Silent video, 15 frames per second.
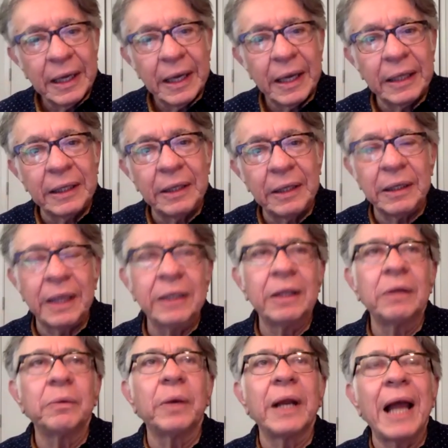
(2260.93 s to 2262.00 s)
And then, and
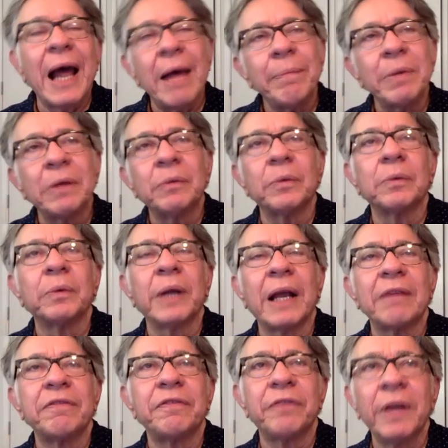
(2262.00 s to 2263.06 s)
then what happened when I
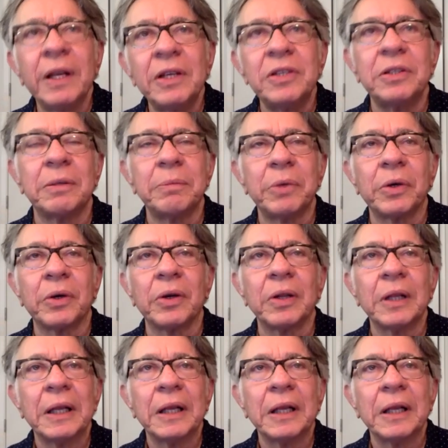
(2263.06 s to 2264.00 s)
finished the mural,